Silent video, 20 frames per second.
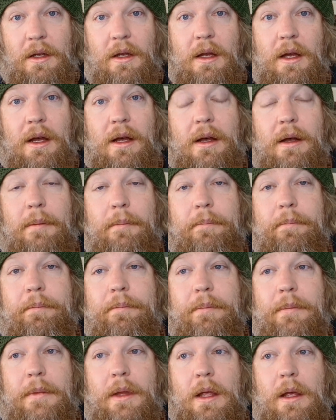Um,
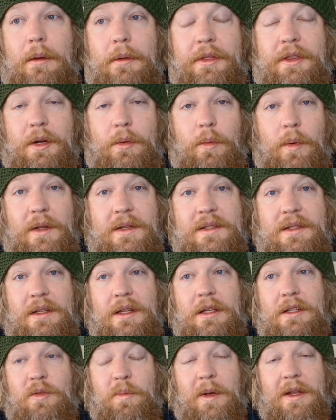there was
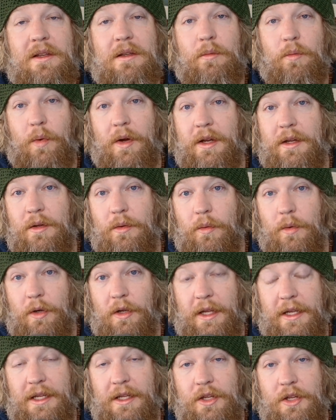it depended on where you were.
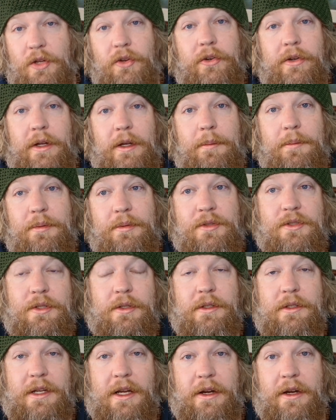Like in Europe,
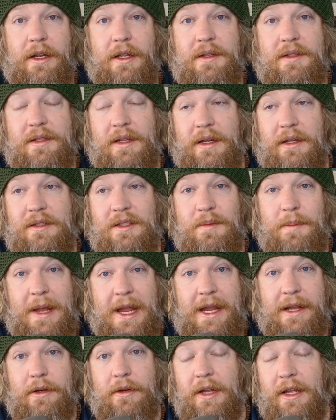certain areas like
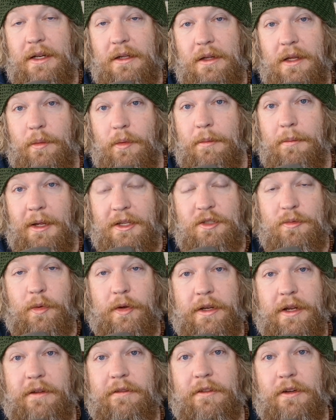Spain or Italy were much
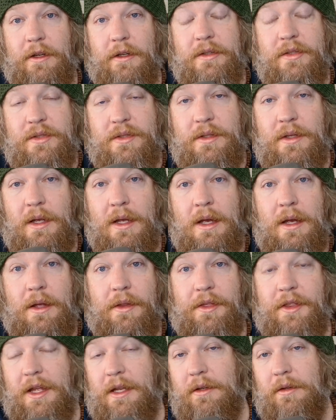more diverse
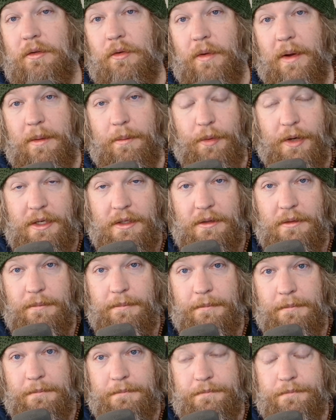than Great Britain
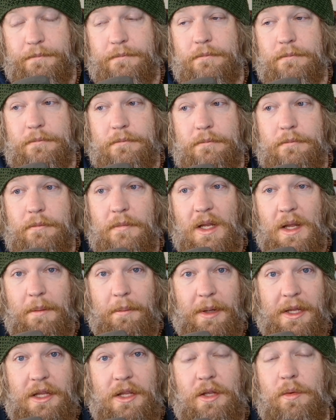
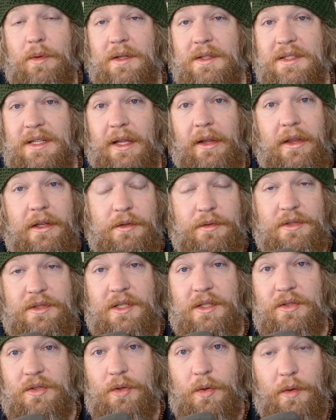but you can tell
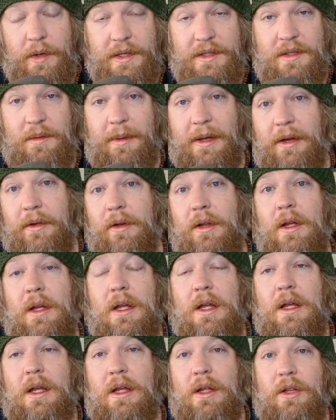interesting stories about,
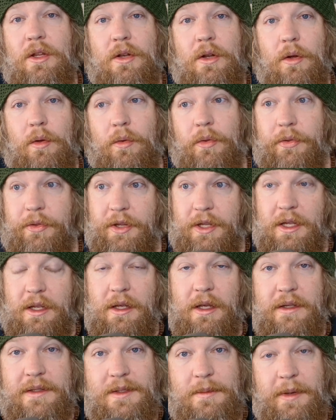you know, the
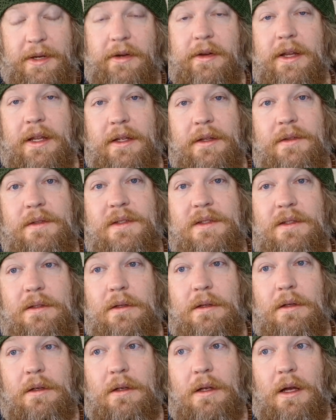experience
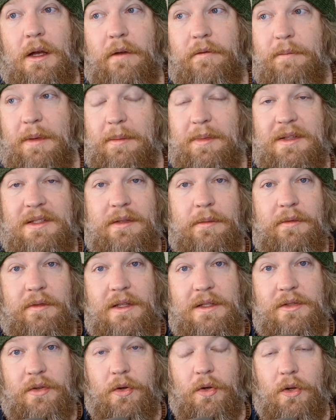of maybe some of
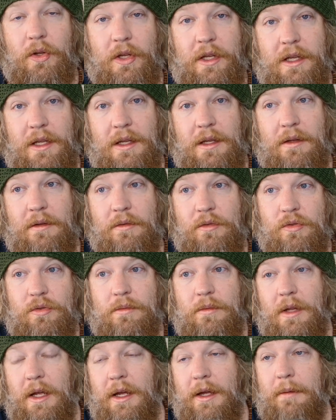these early
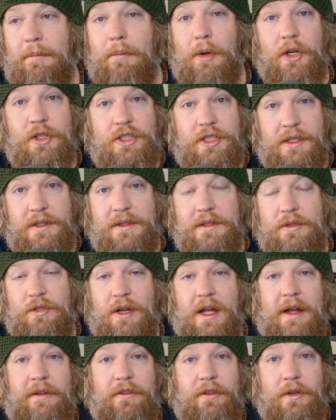uh, merchants,
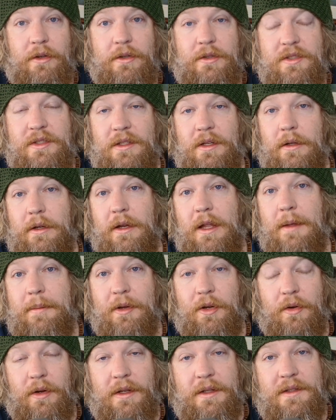travelers, or
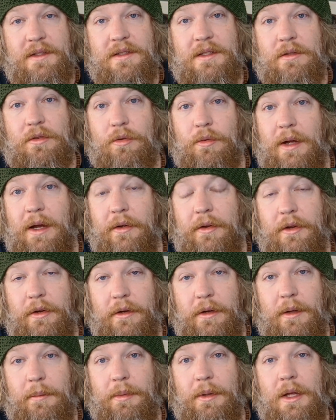immigrants throughout
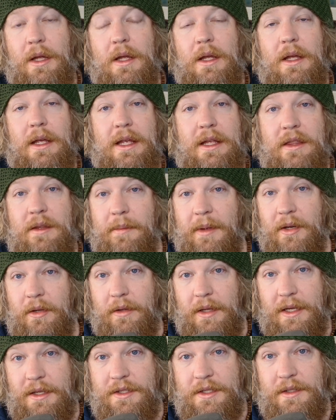Europe in the
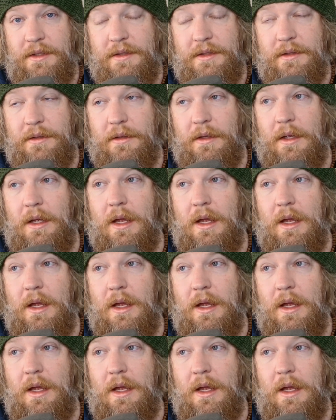Middle Ages.